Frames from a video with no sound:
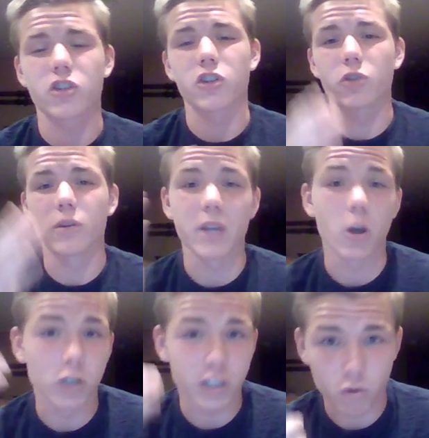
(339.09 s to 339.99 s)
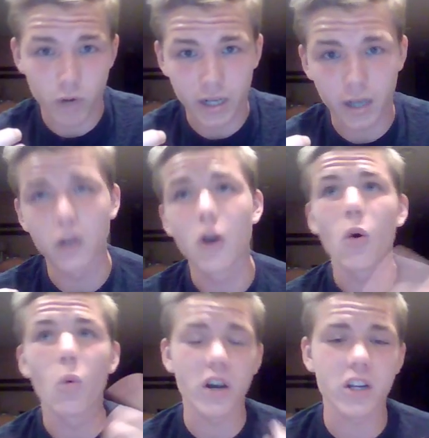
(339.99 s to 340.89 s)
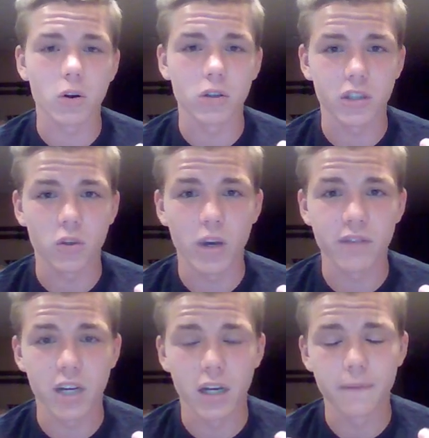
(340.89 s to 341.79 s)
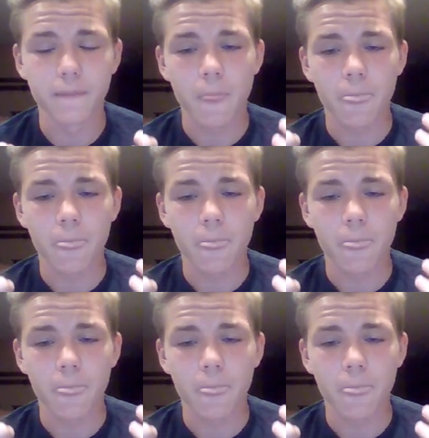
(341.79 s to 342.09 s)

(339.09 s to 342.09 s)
So you can be holding the ray gun while you're holding the wave gun,